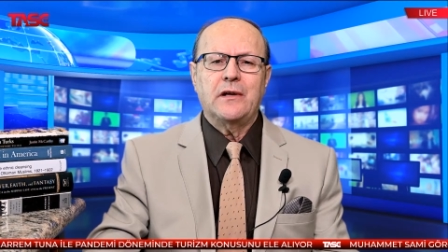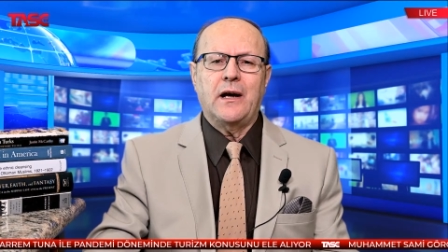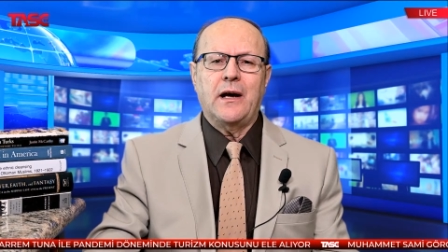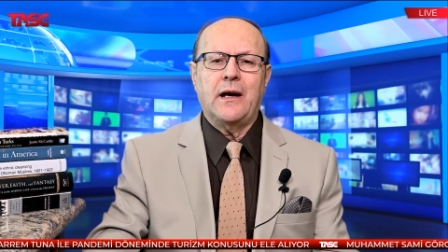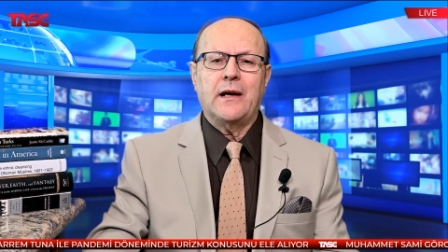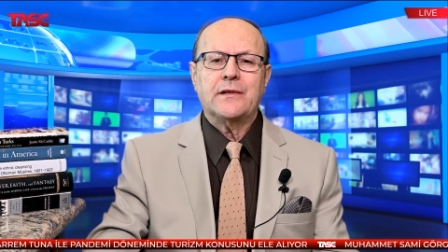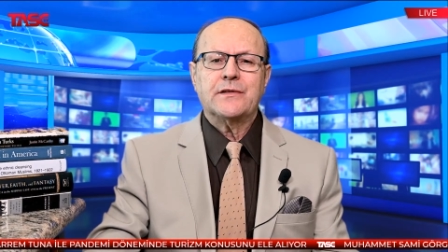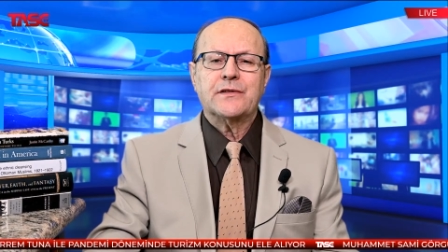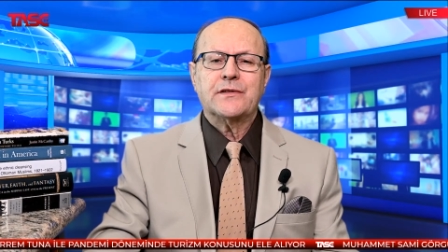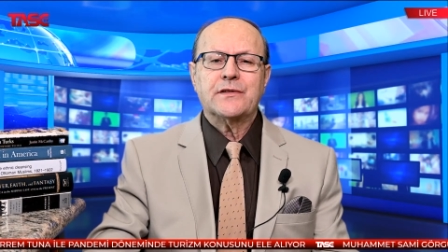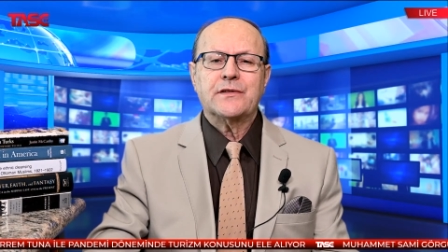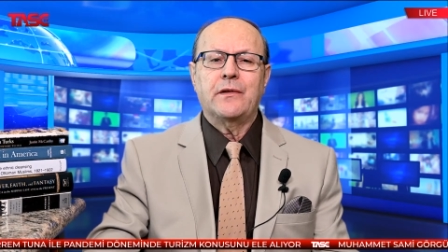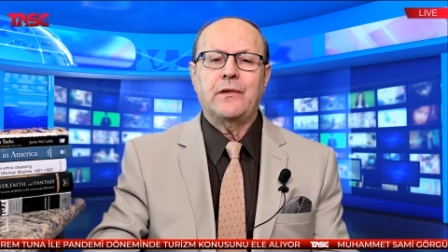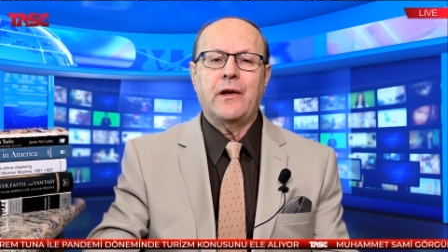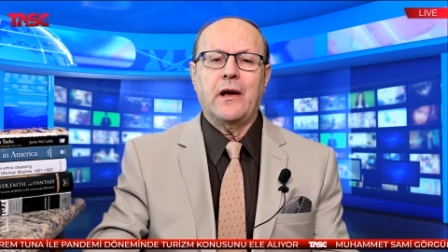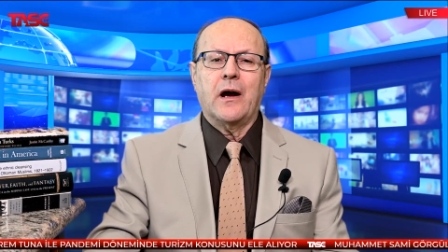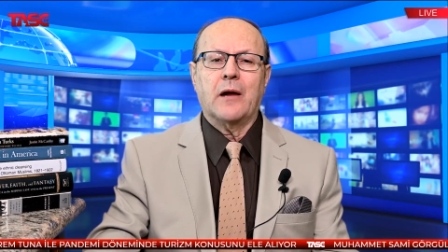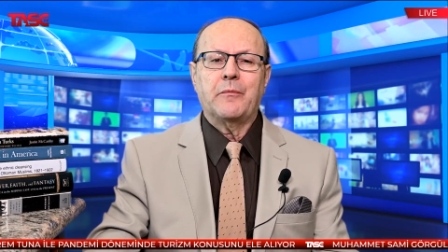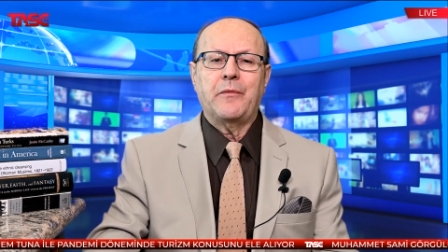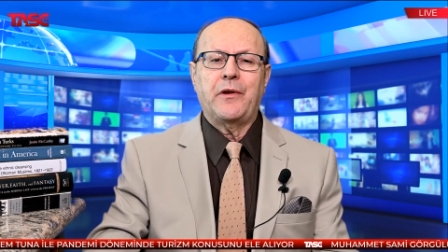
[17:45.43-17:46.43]
as
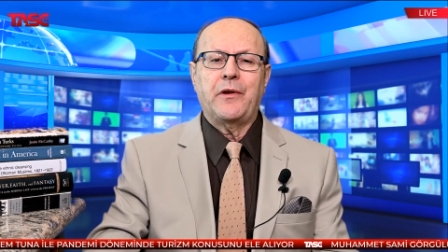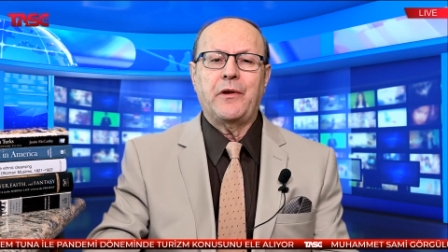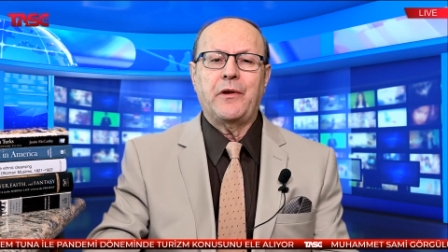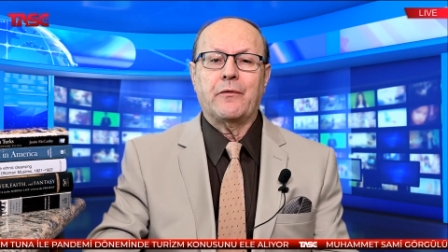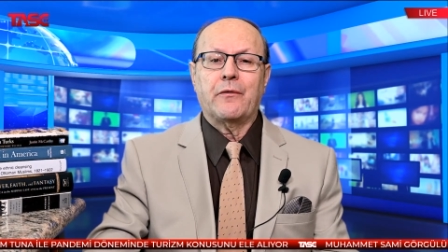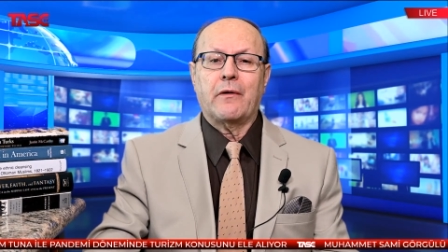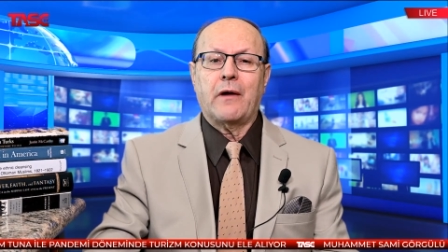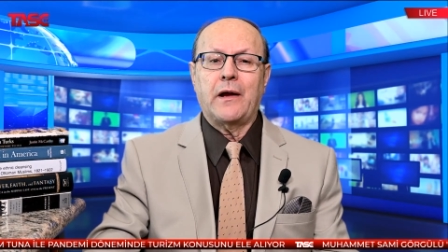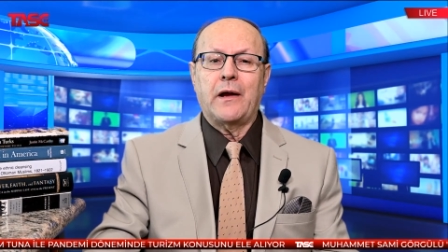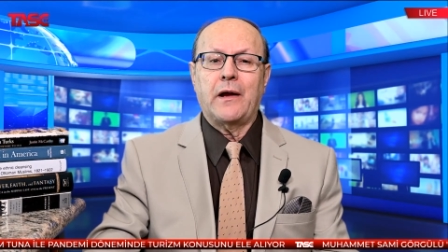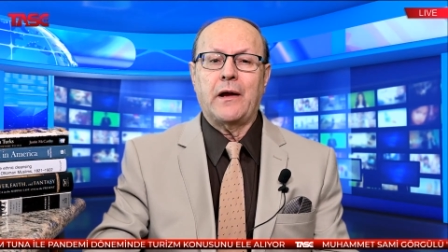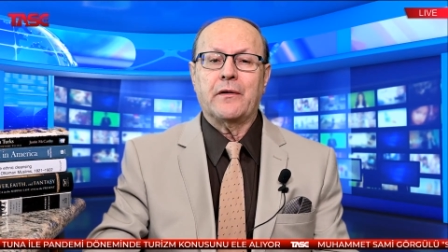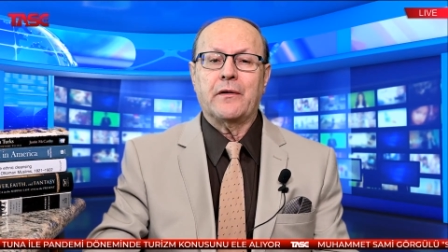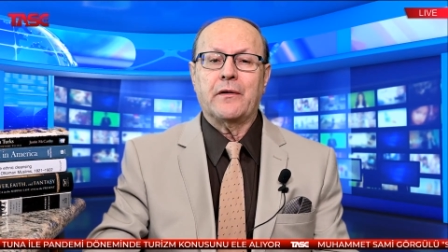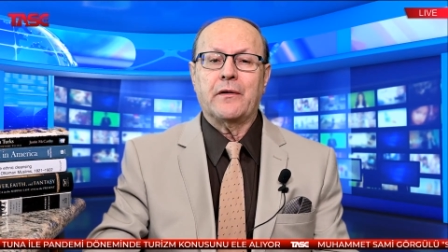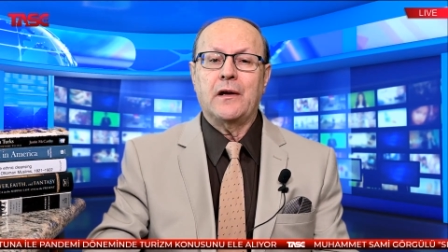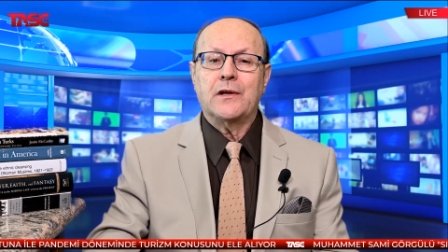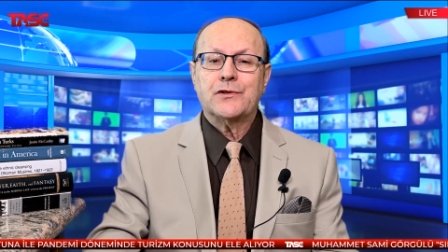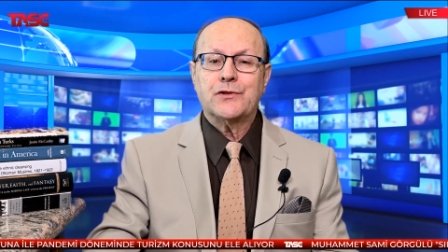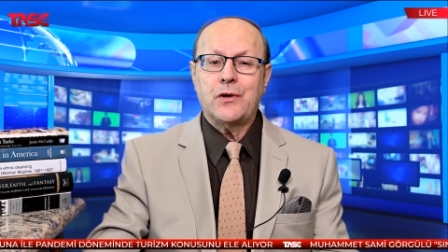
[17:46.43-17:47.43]
the Armenian
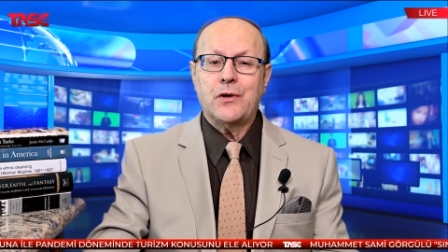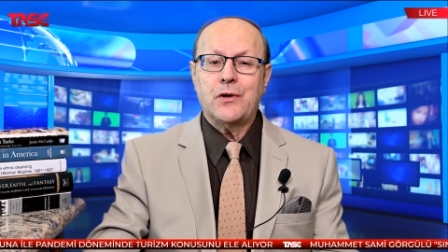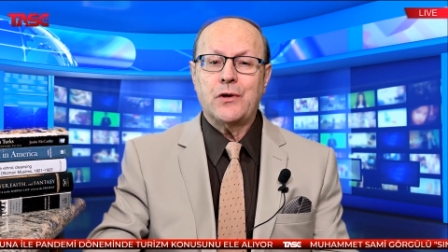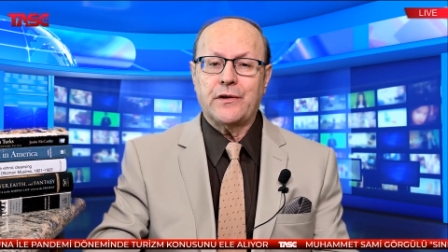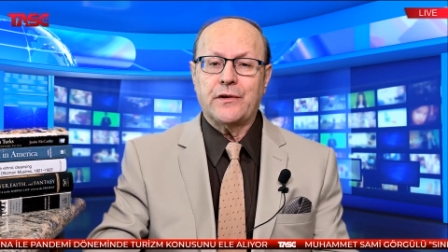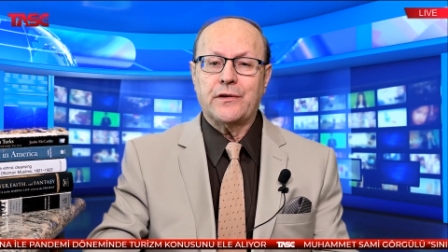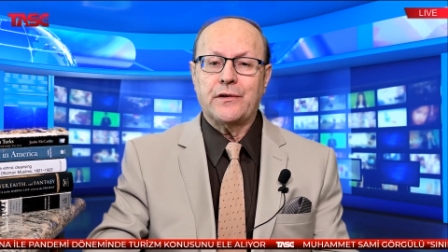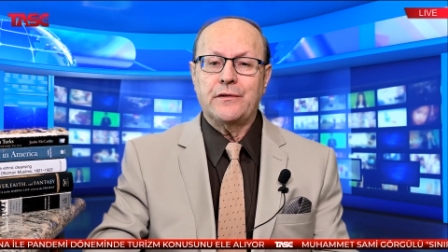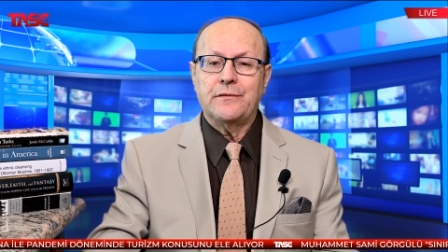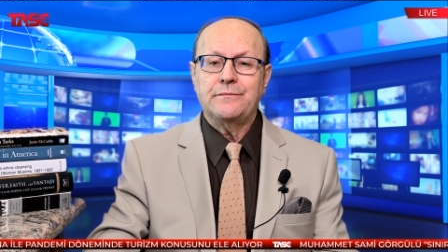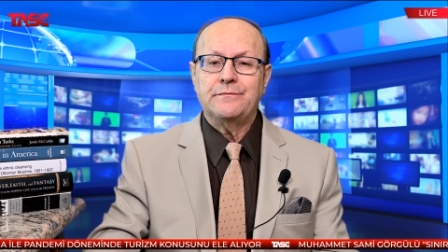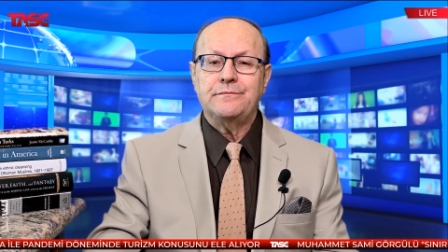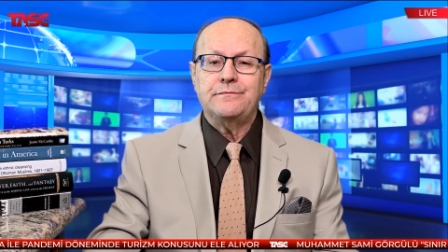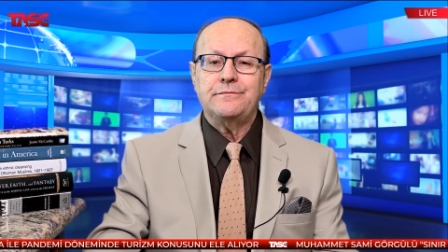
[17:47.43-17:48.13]
writer asserted.